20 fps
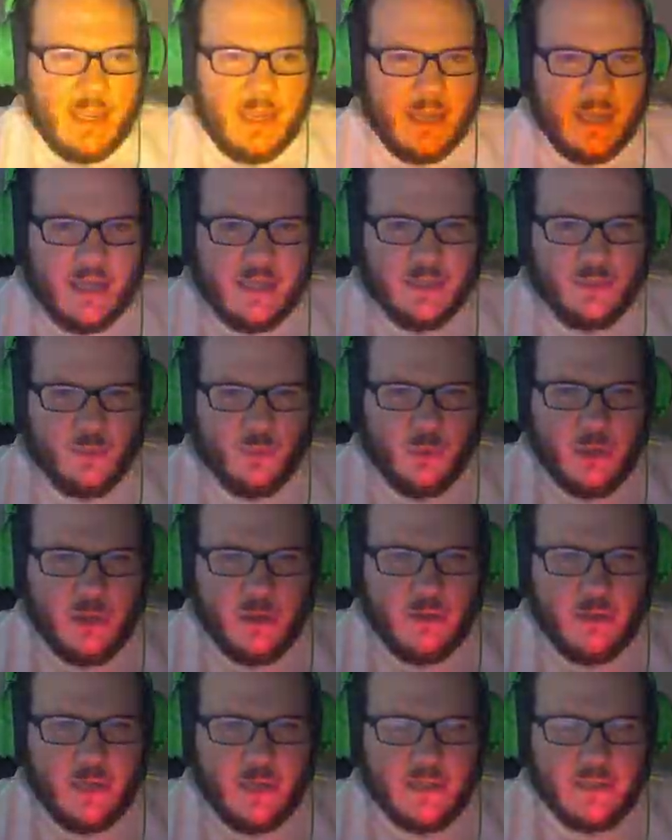as
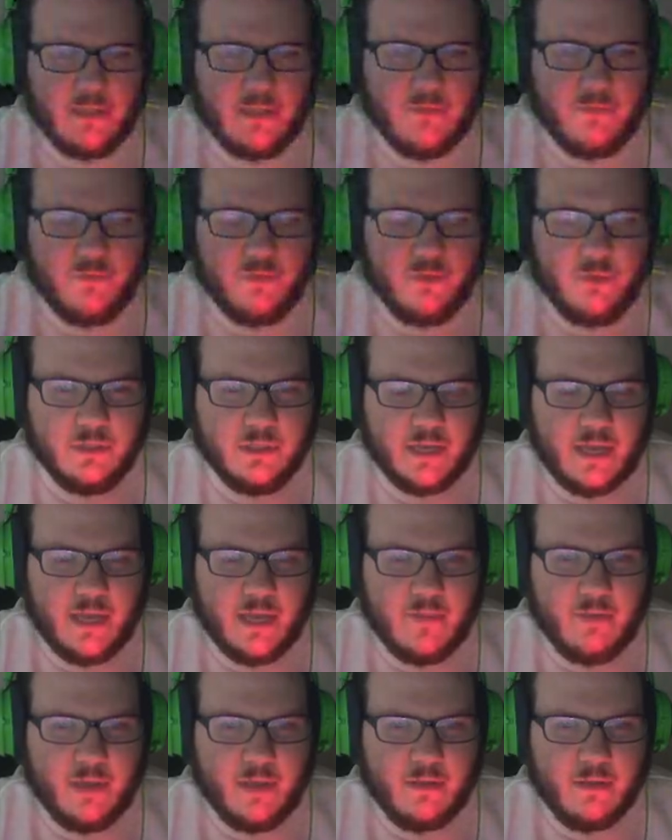well as the first
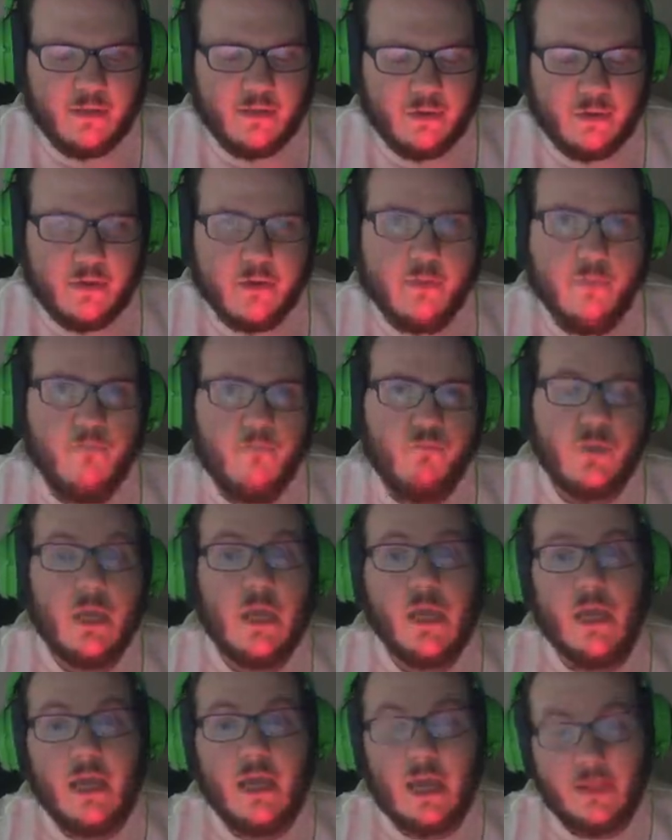game and the third.
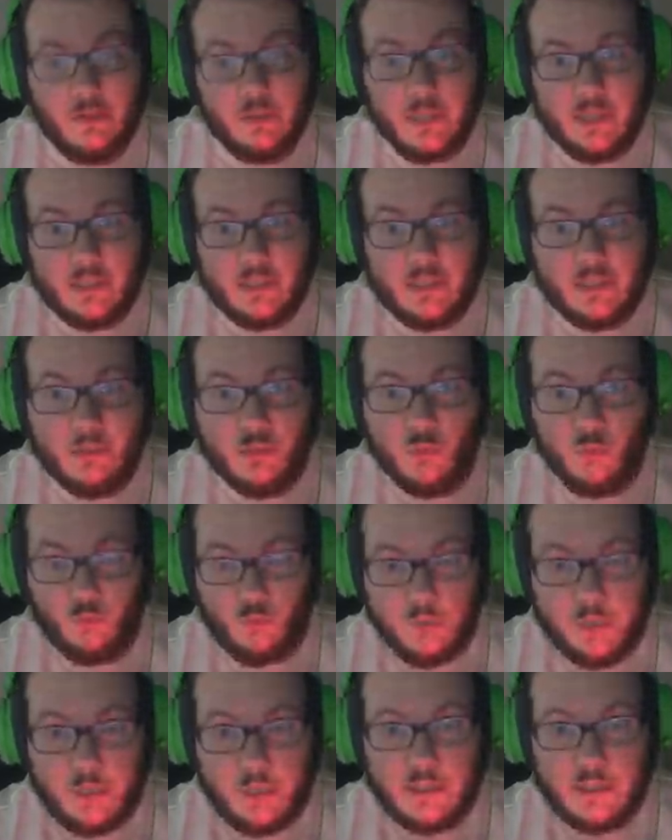And there's actually
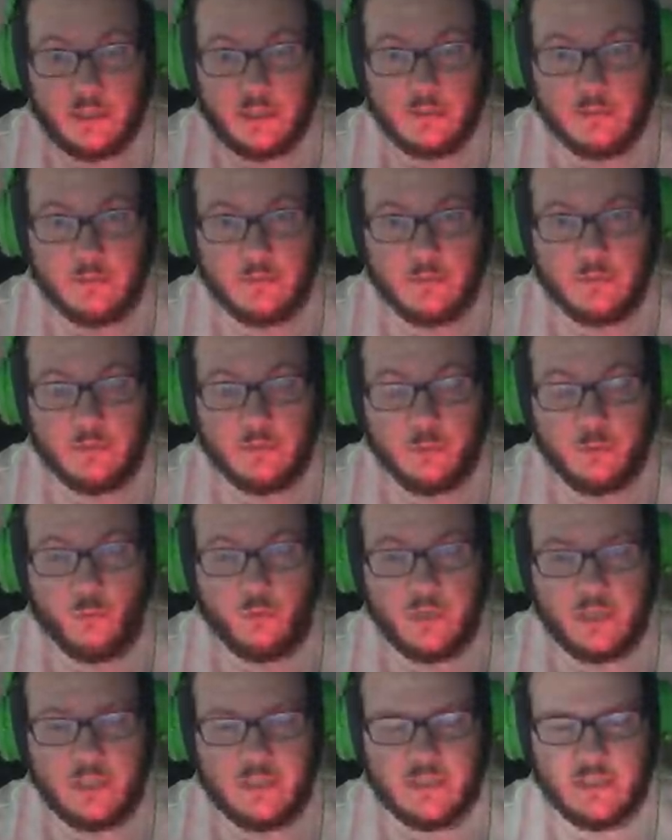reasoning a
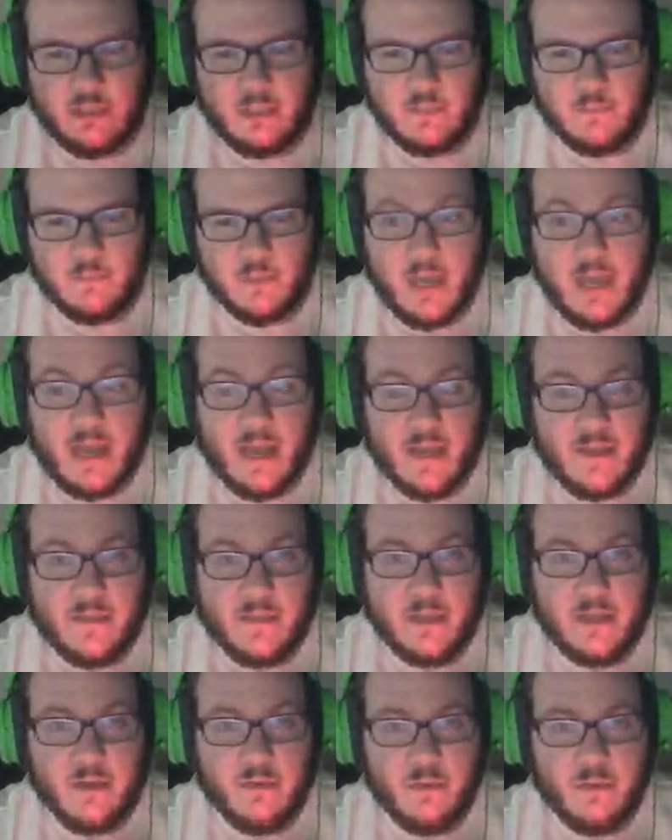reasoning behind
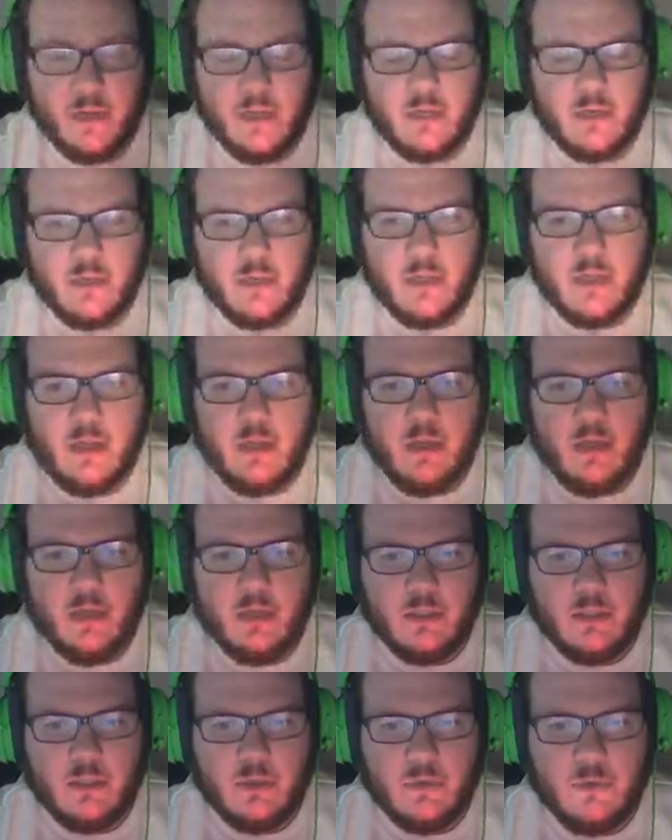that, right?
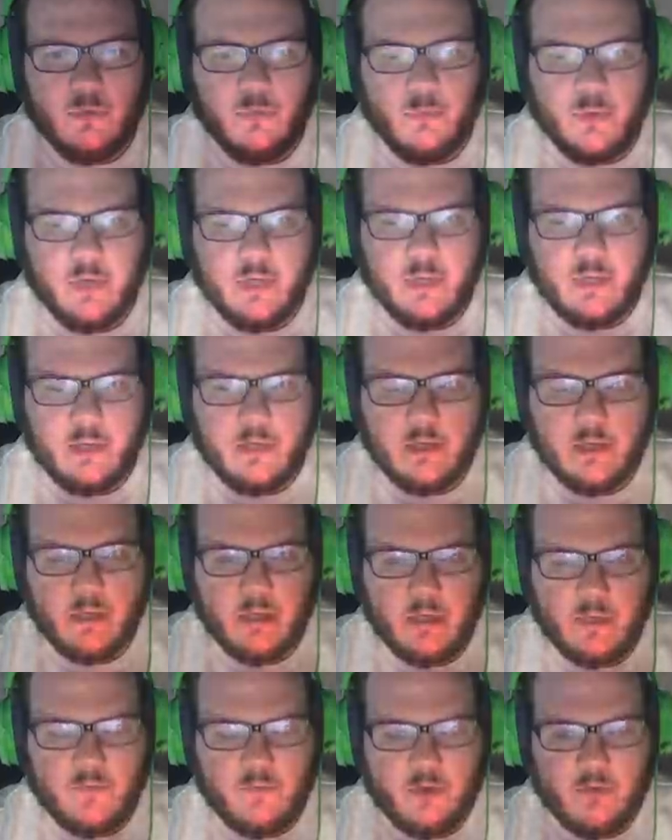So when
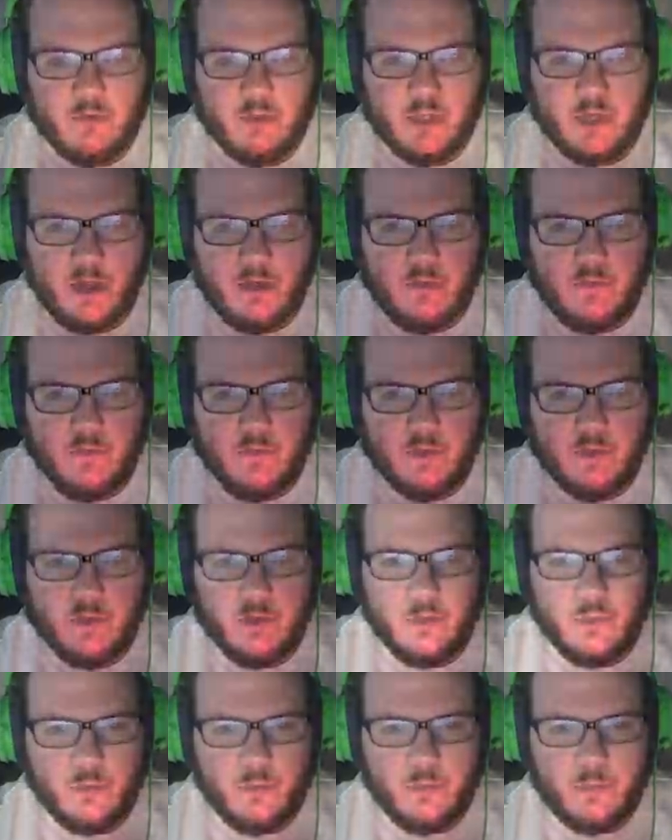From
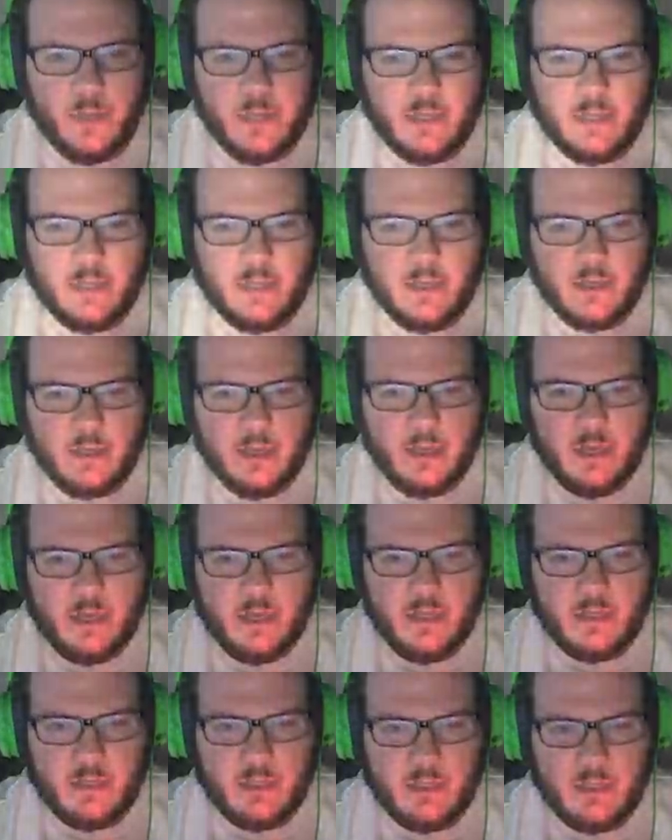Software were making
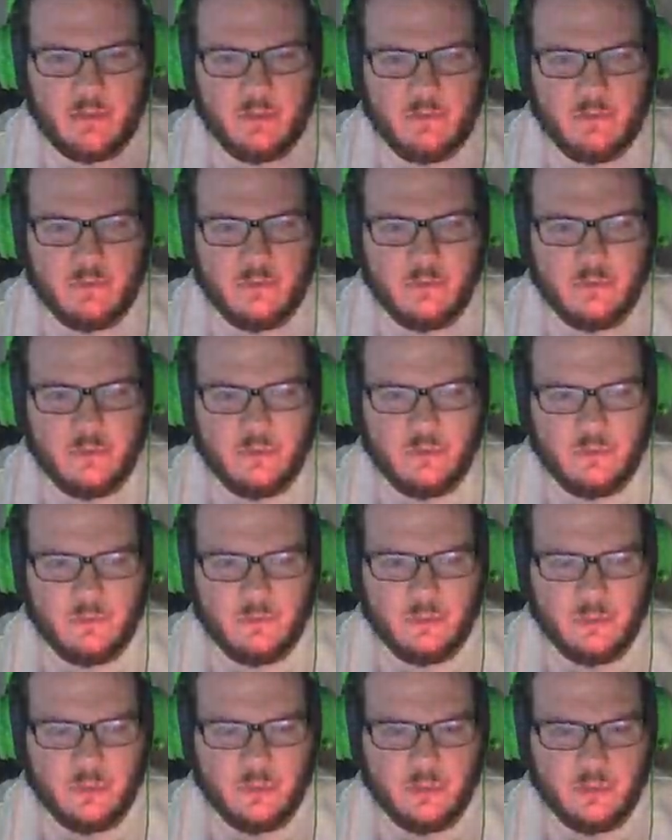a sequel to
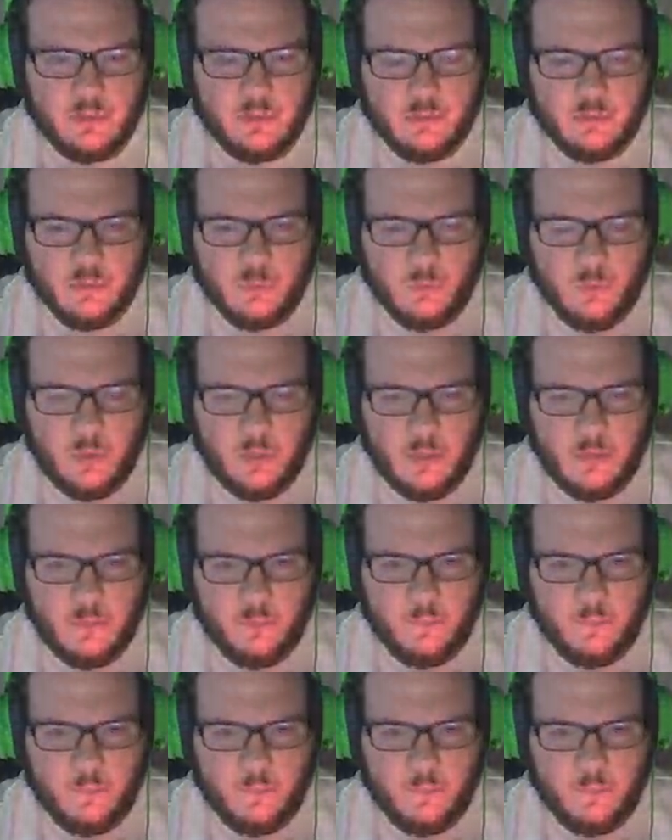Dark Souls One,